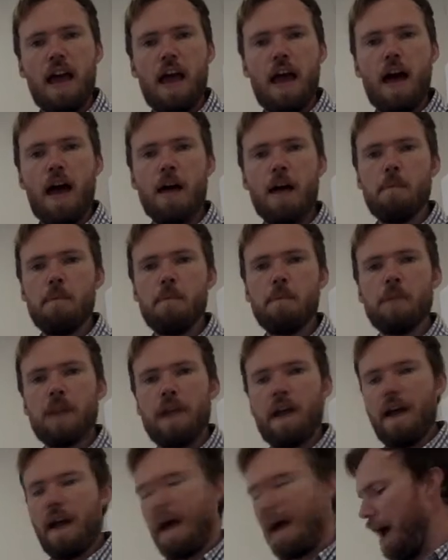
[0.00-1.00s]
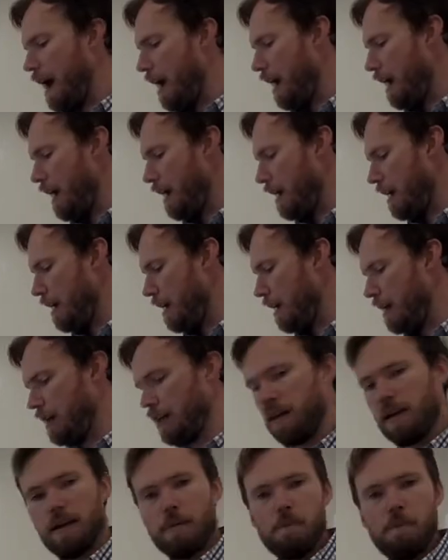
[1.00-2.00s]
are
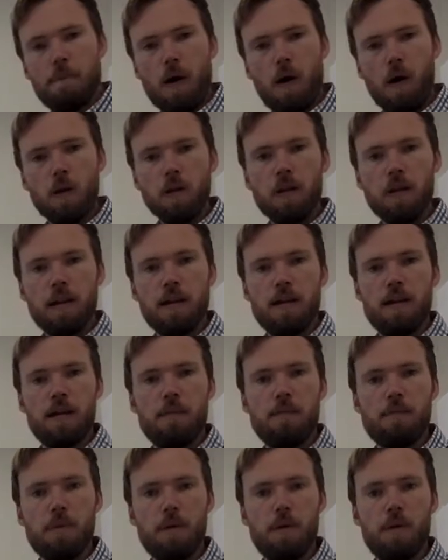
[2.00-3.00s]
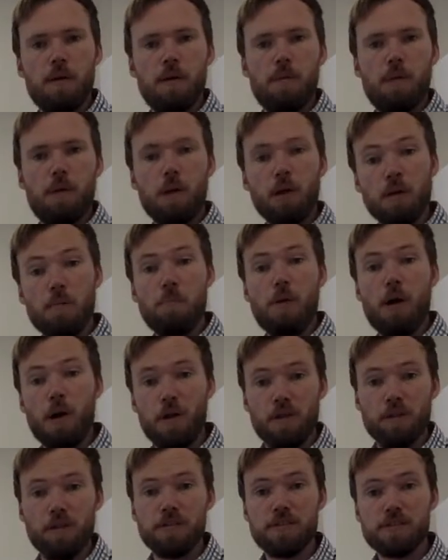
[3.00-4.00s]
polar
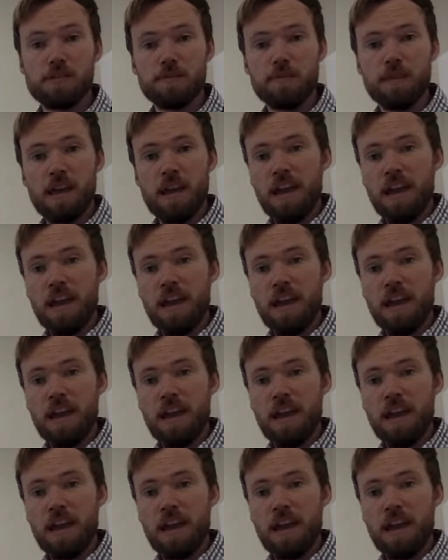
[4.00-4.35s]
bonds.